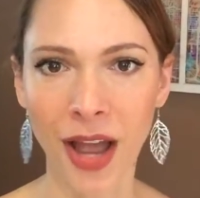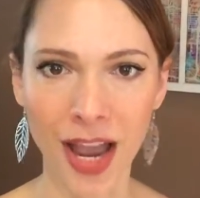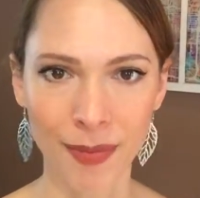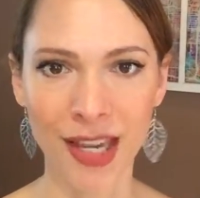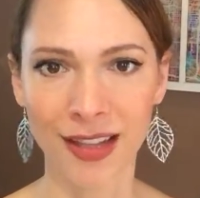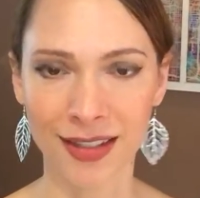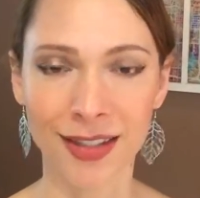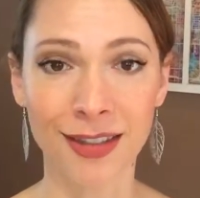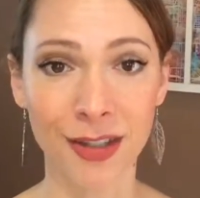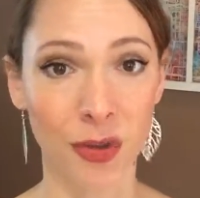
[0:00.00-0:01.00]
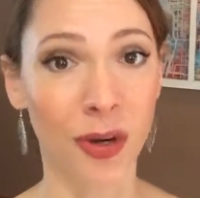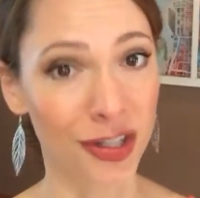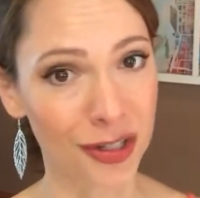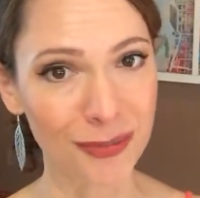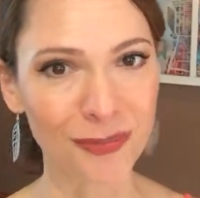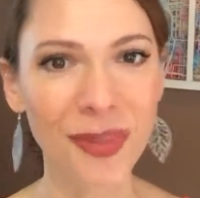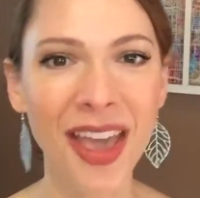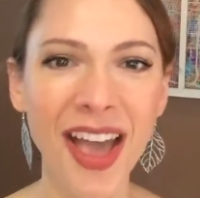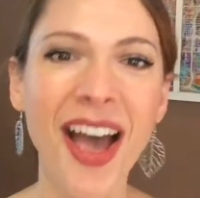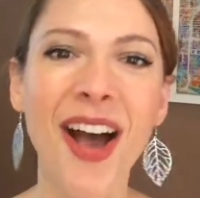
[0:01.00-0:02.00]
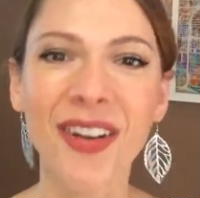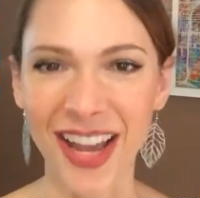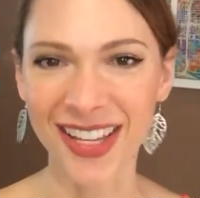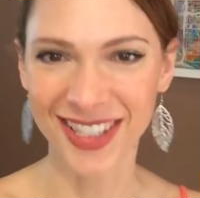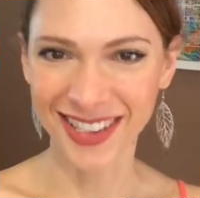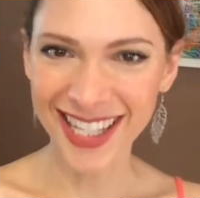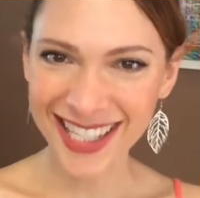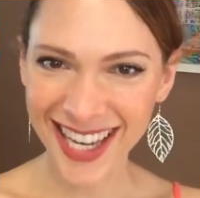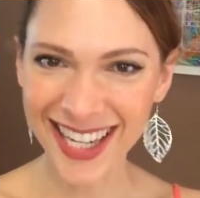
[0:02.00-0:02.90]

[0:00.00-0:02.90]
IBS situation. Okay, so let's